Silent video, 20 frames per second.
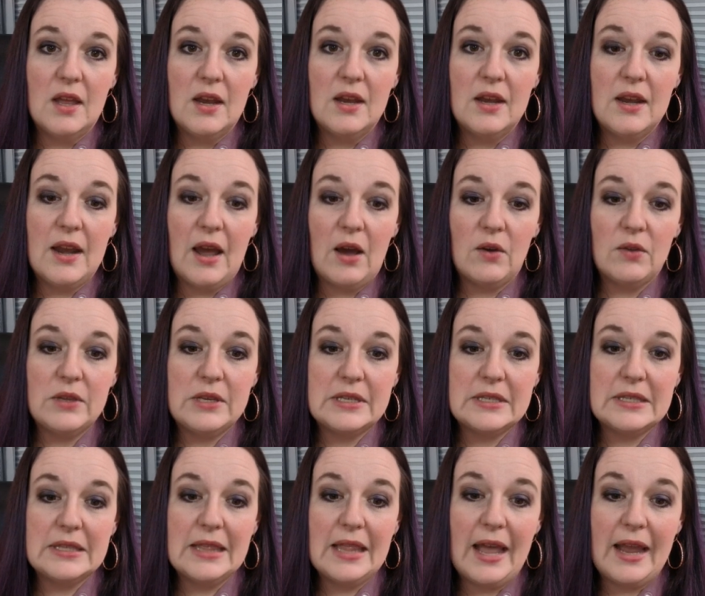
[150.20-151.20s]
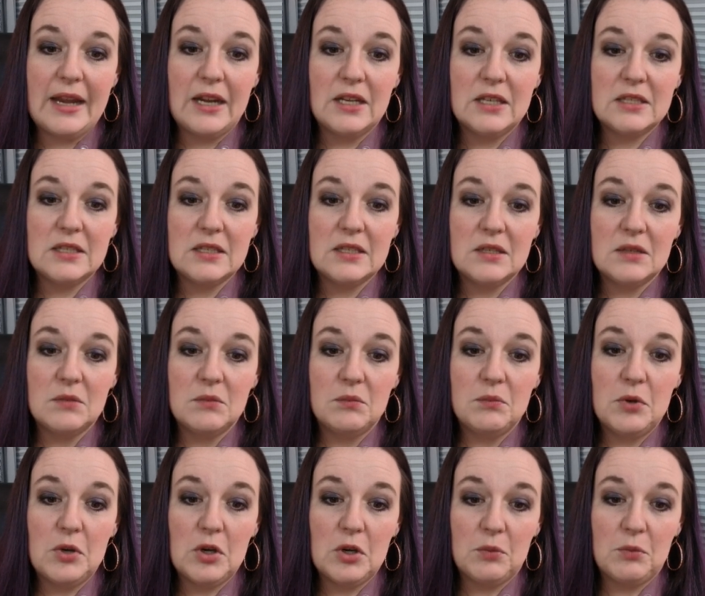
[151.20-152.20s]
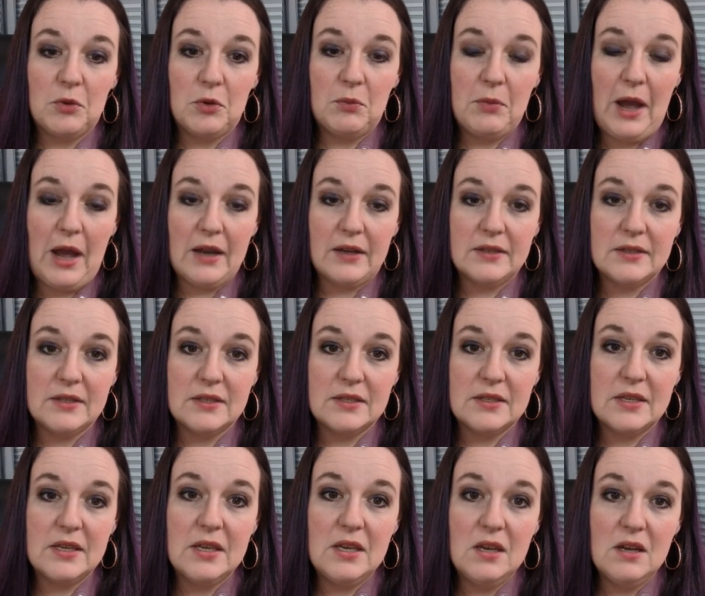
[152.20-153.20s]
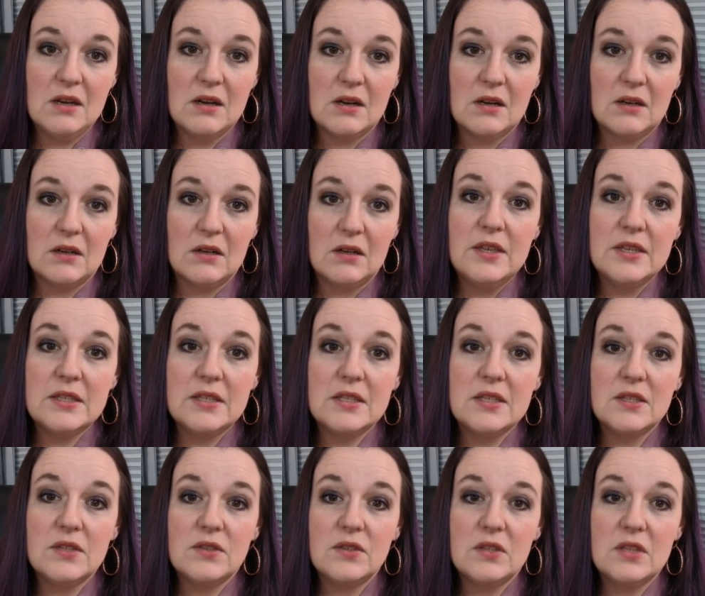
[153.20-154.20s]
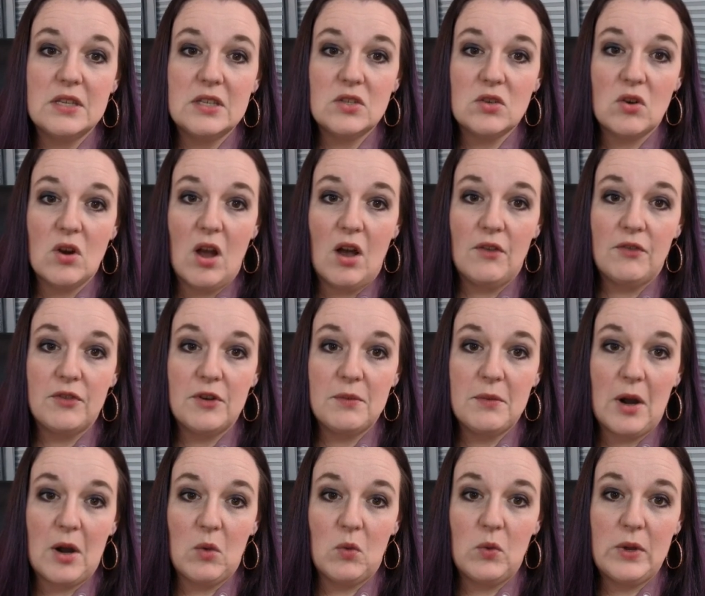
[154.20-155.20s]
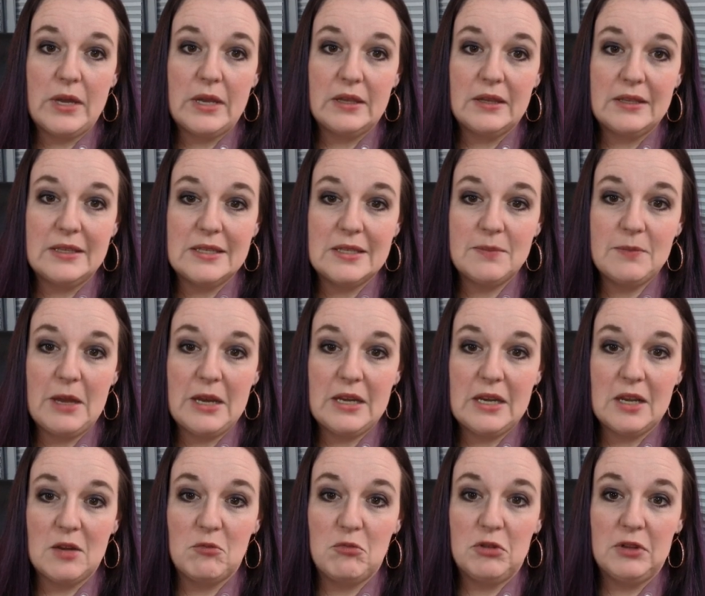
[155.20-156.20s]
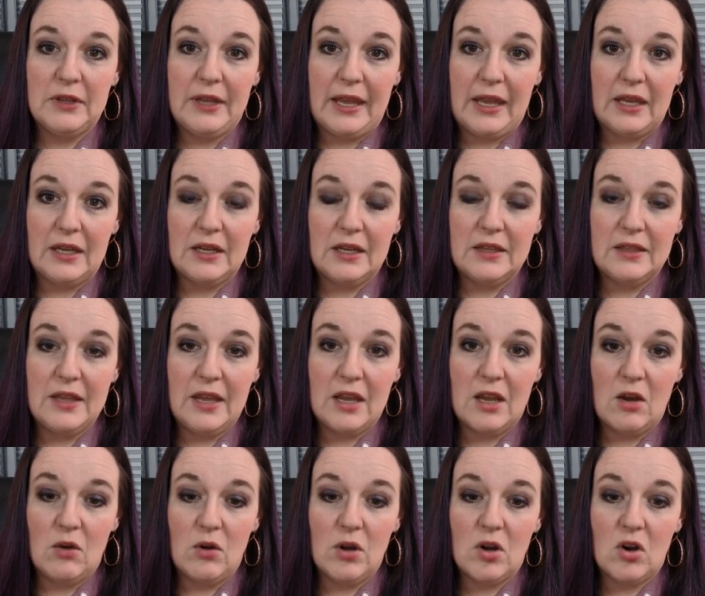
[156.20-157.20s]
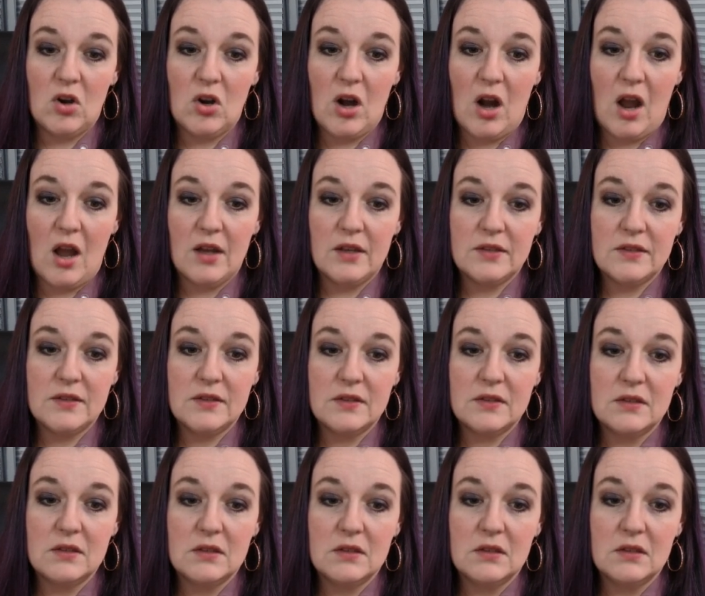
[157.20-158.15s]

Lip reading: Now these light purple boxes here, these are all from our weekly spending plan, and they go across